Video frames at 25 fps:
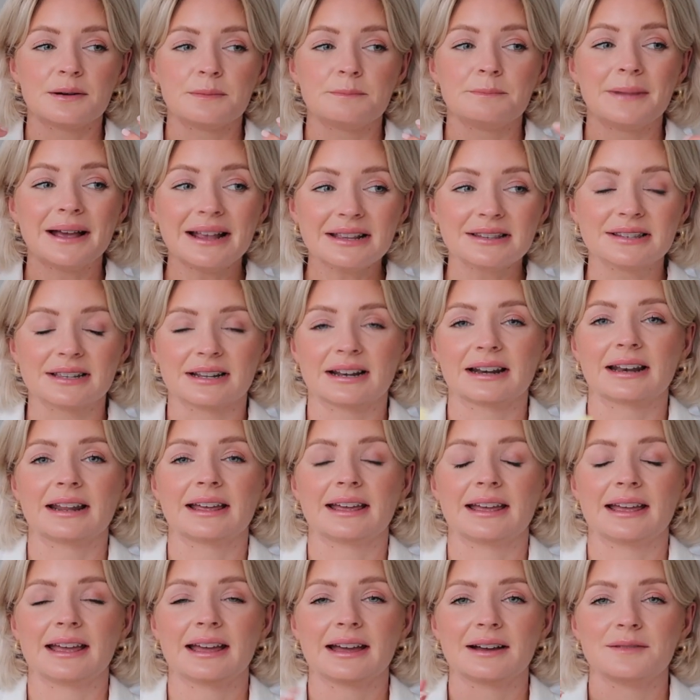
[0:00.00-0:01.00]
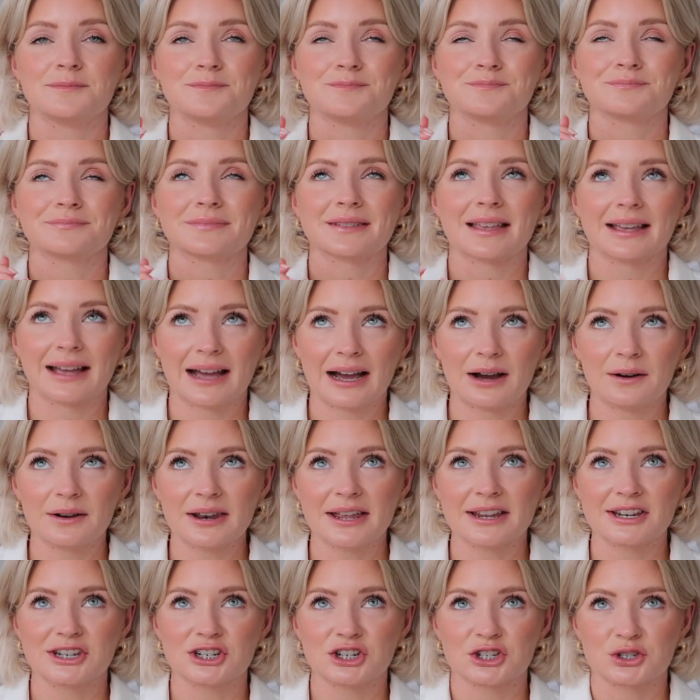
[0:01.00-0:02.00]
Basically, how I
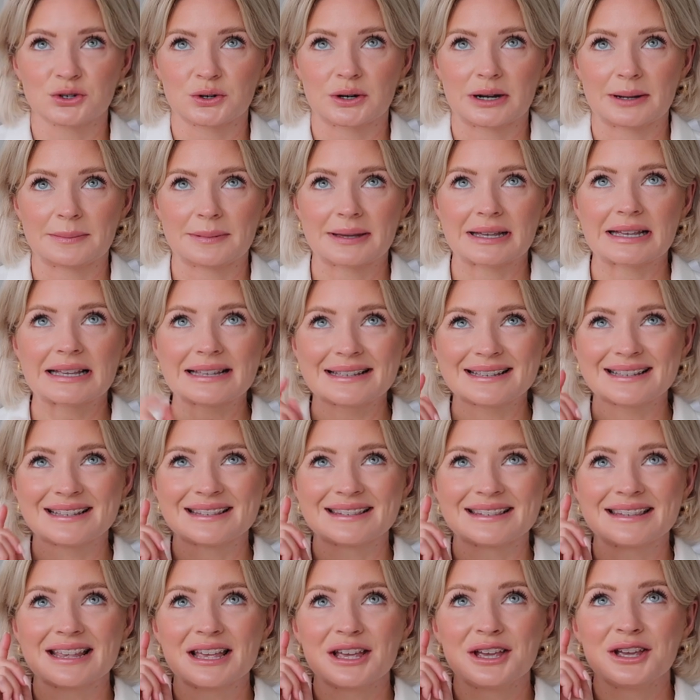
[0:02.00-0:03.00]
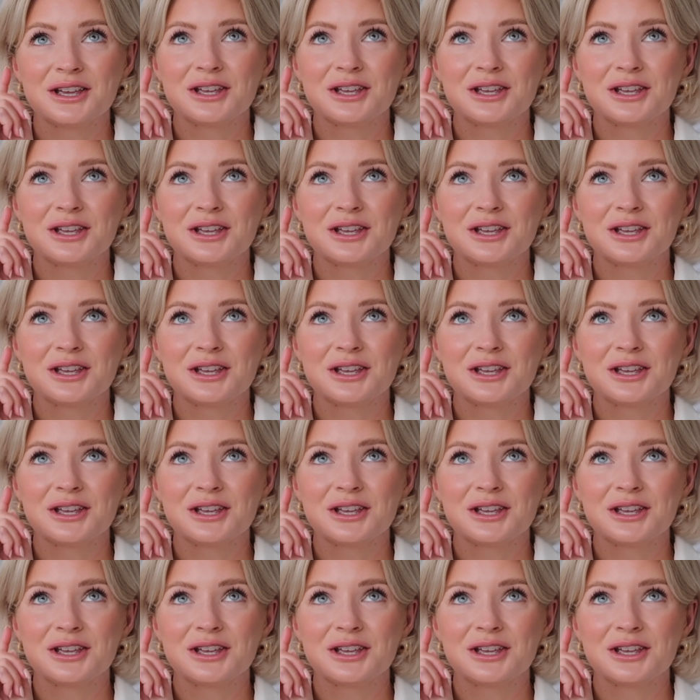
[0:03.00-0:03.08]
like to describe it is,